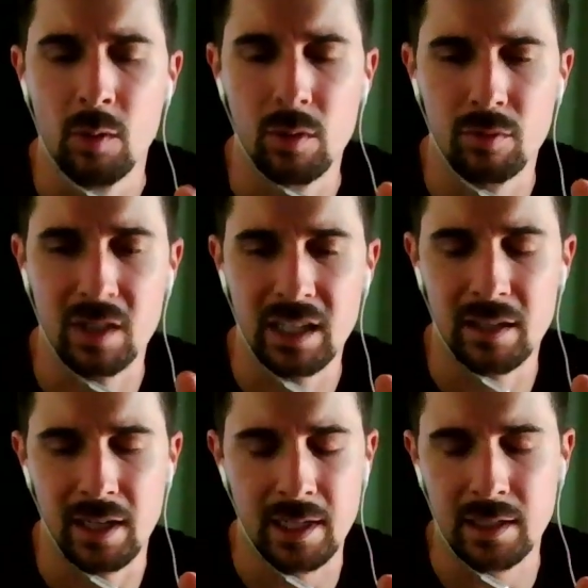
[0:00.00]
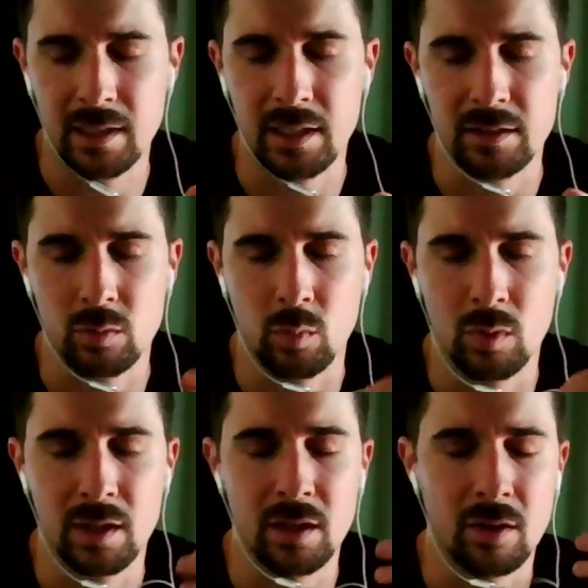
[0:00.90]
We really had to analyze
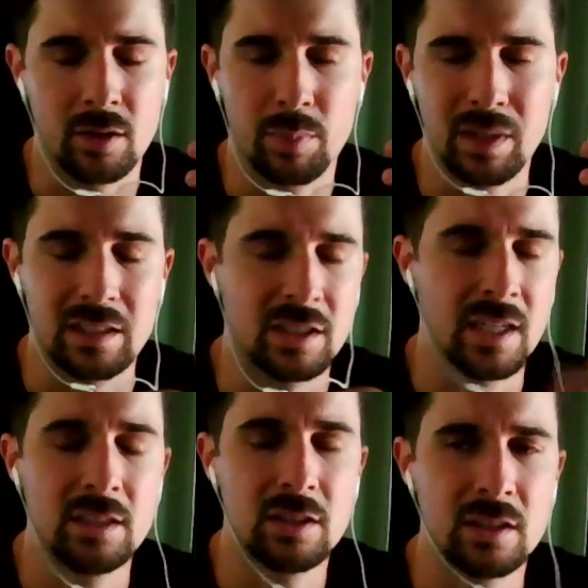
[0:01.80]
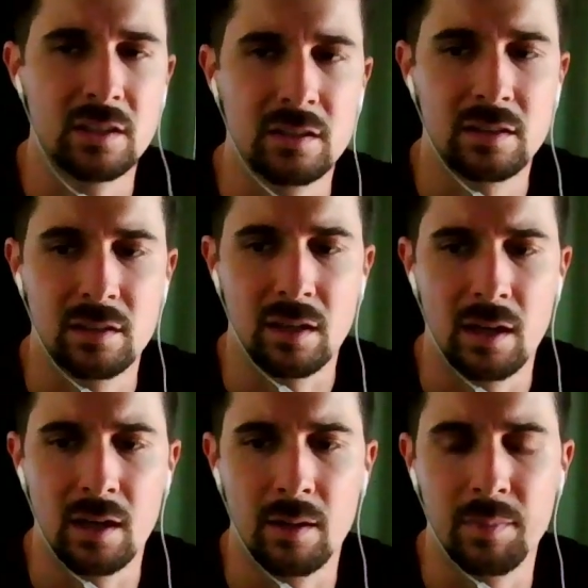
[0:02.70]
what are the big changes
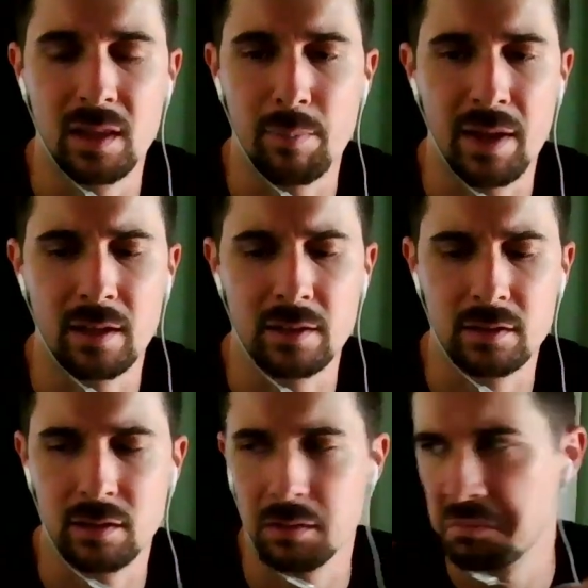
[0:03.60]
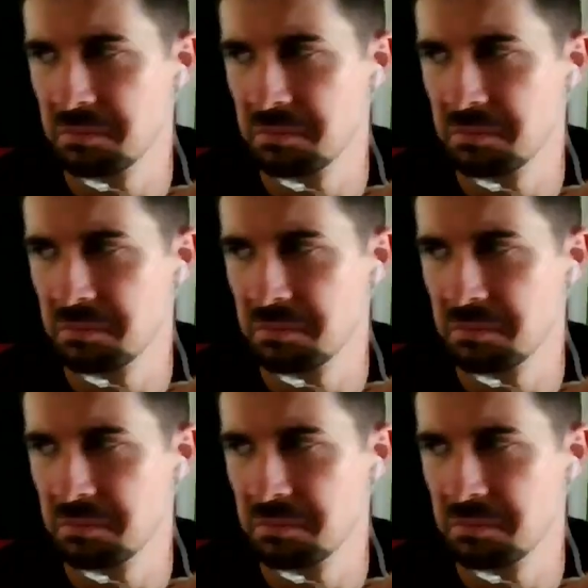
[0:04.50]
in the past,